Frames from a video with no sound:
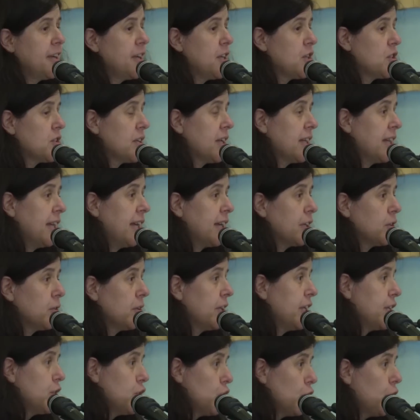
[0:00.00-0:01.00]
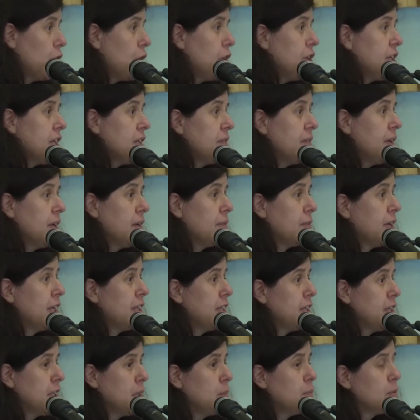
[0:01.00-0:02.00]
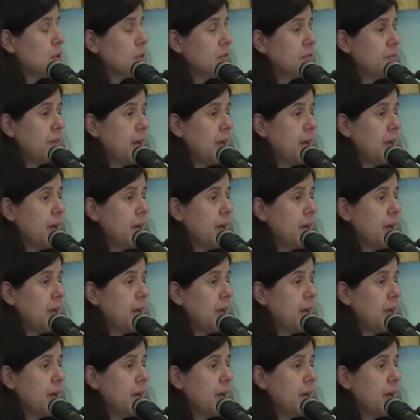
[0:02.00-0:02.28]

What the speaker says: So I'd like to let you know that we have run a number of